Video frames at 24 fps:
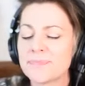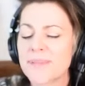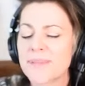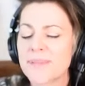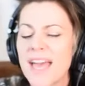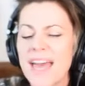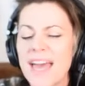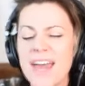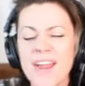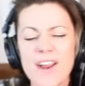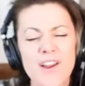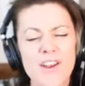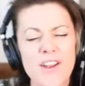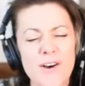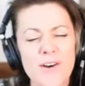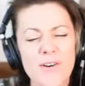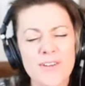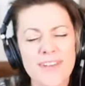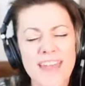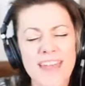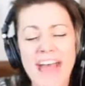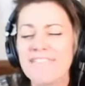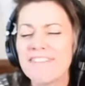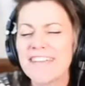I don't know,
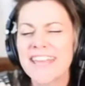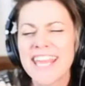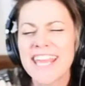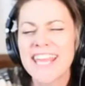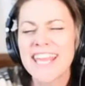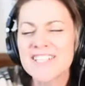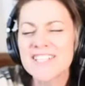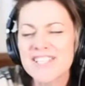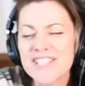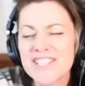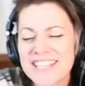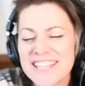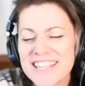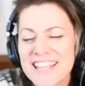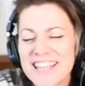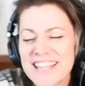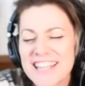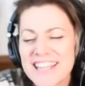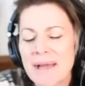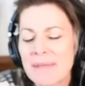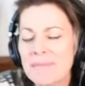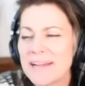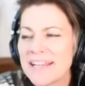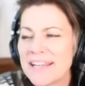navigation that
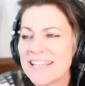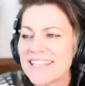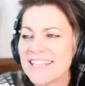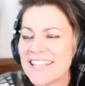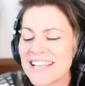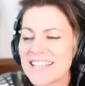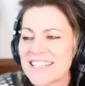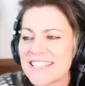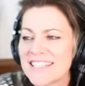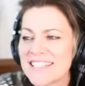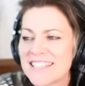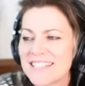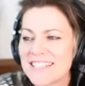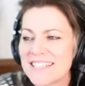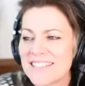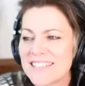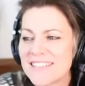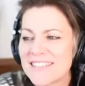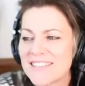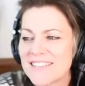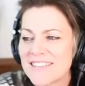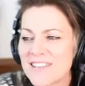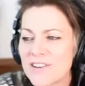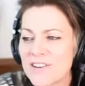my brain does
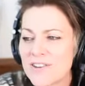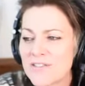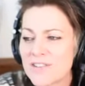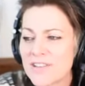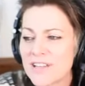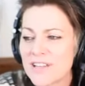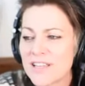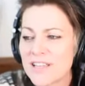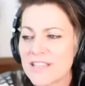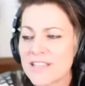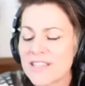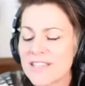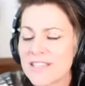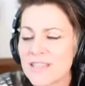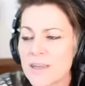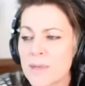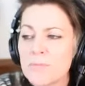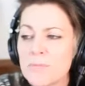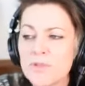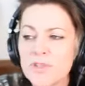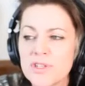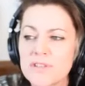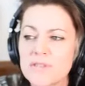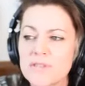is, you know,
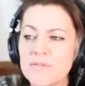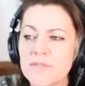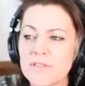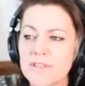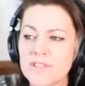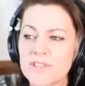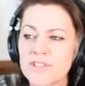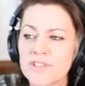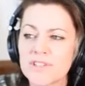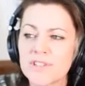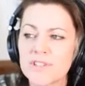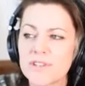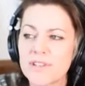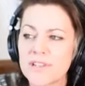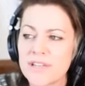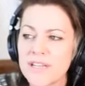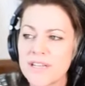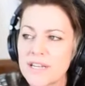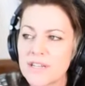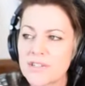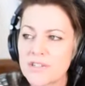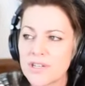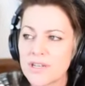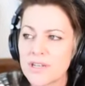consumption versus
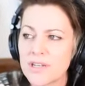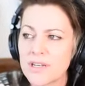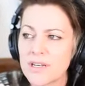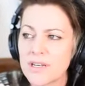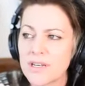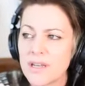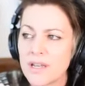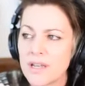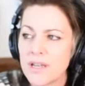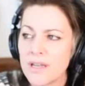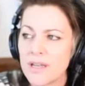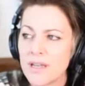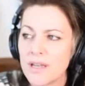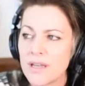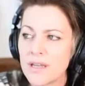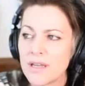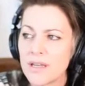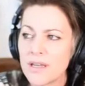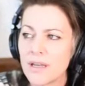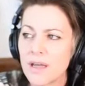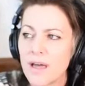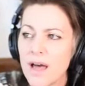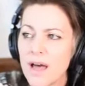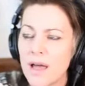creation,
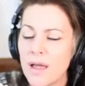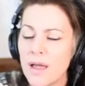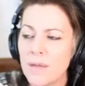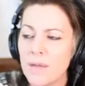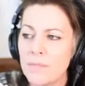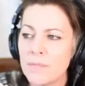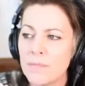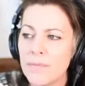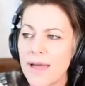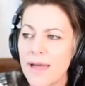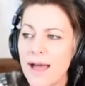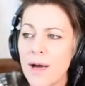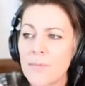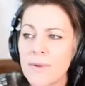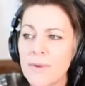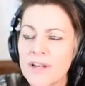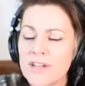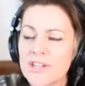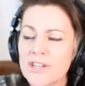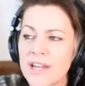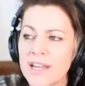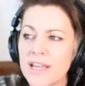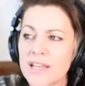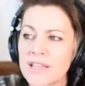um, how
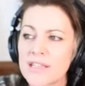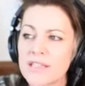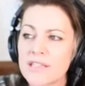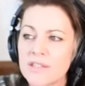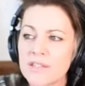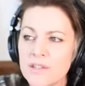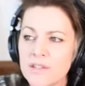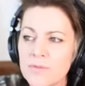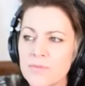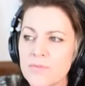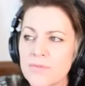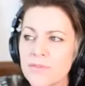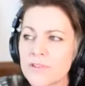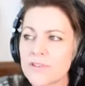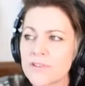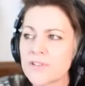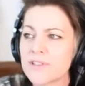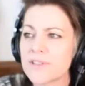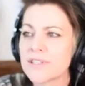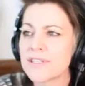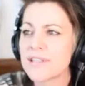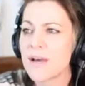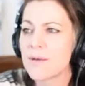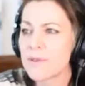much I consume
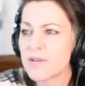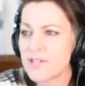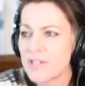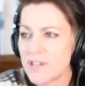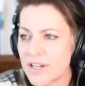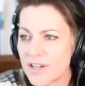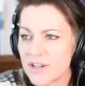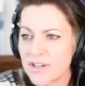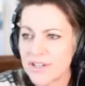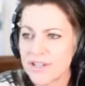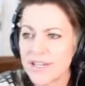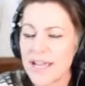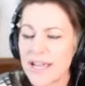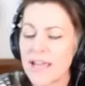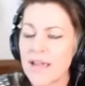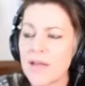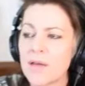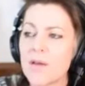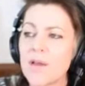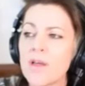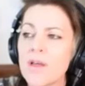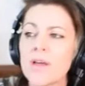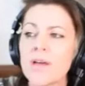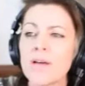versus how much I
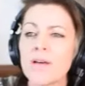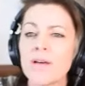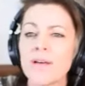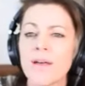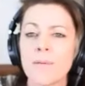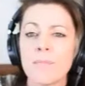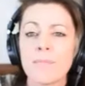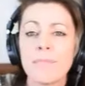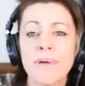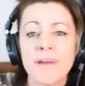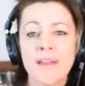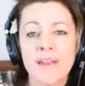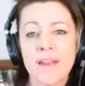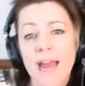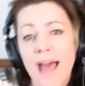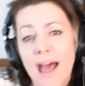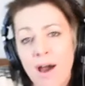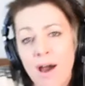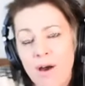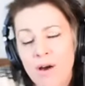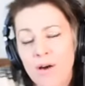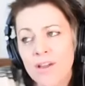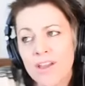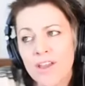create. But
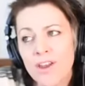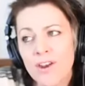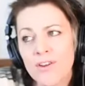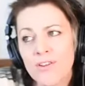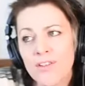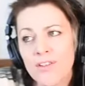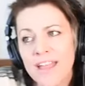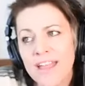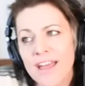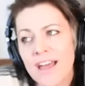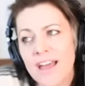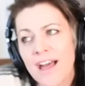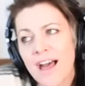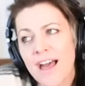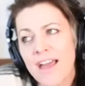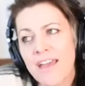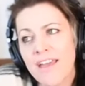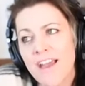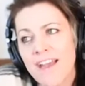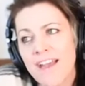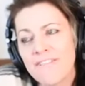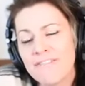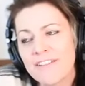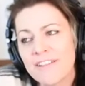how, you know, like I,
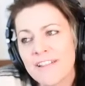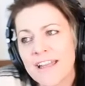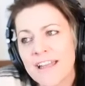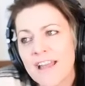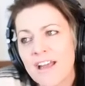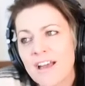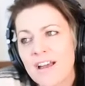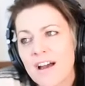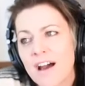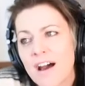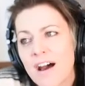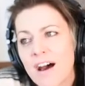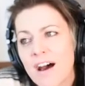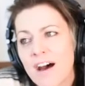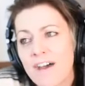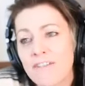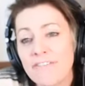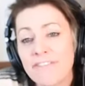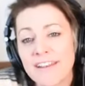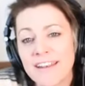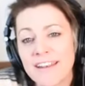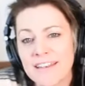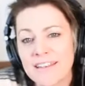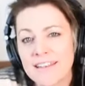I feel like
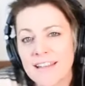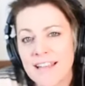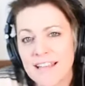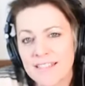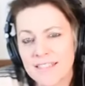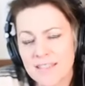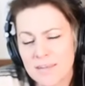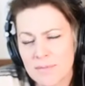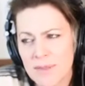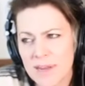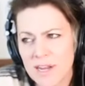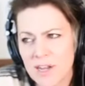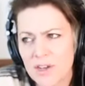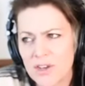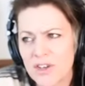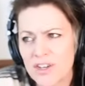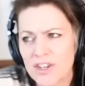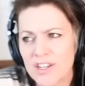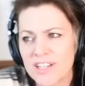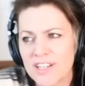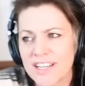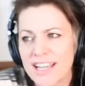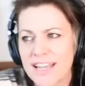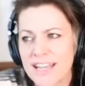often as somebody who
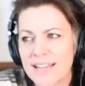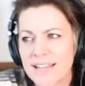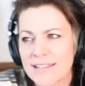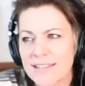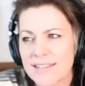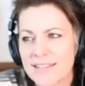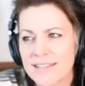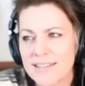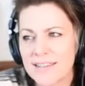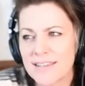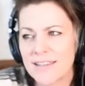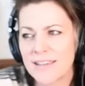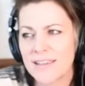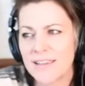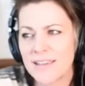creates,